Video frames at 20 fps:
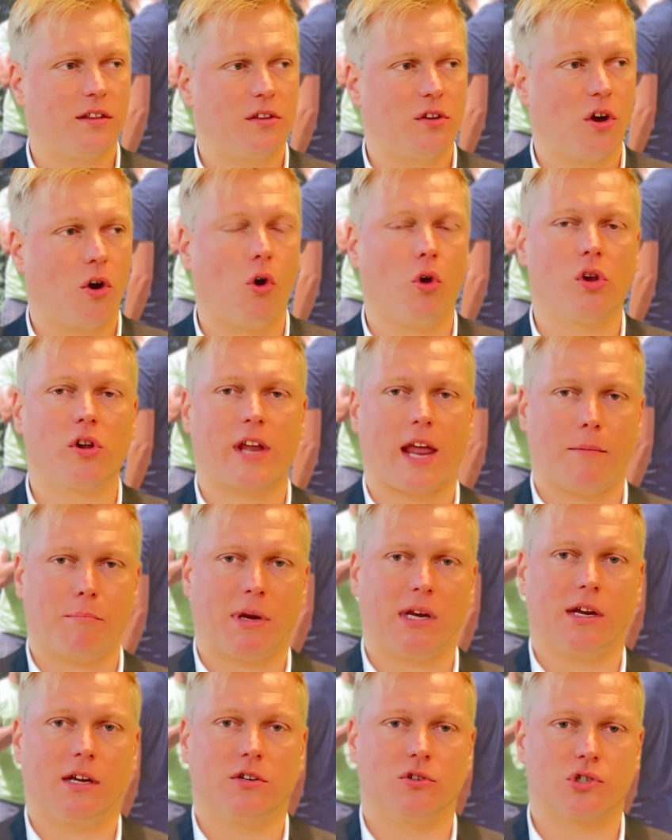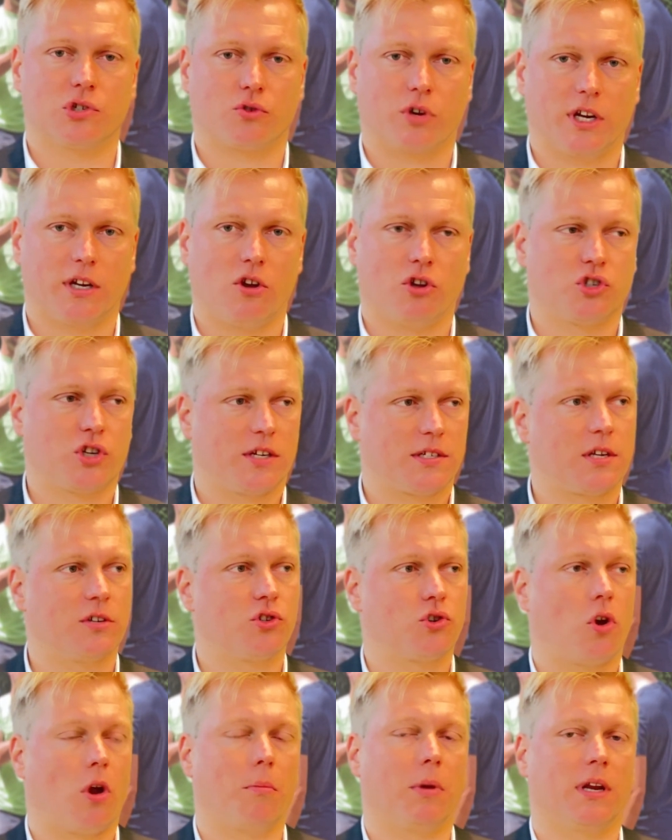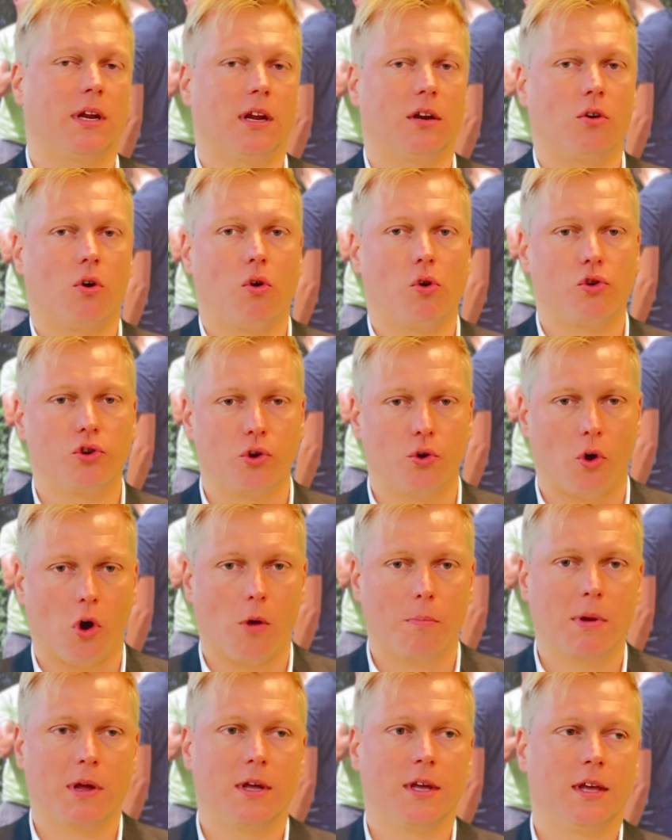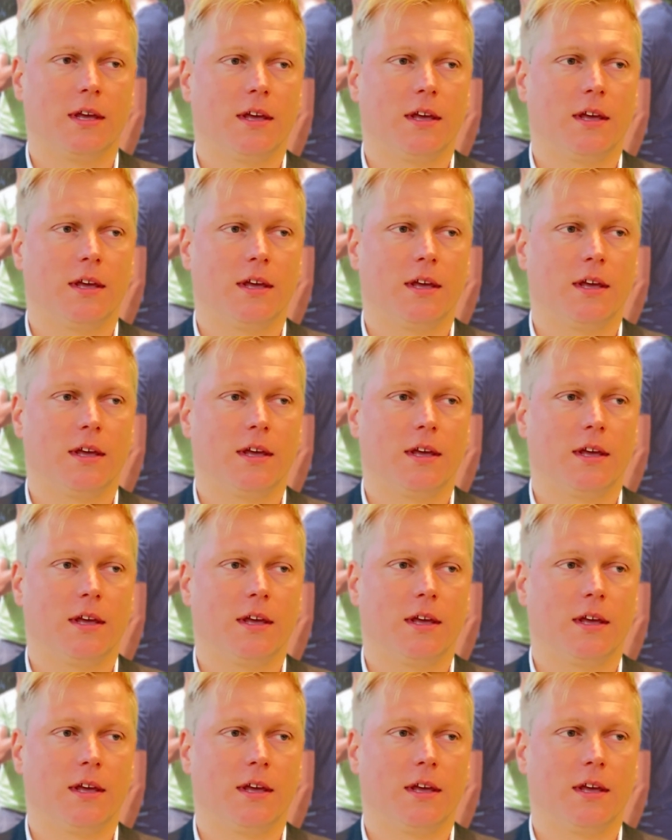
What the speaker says: the whole camping industry, not just in Germany, in whole Europe,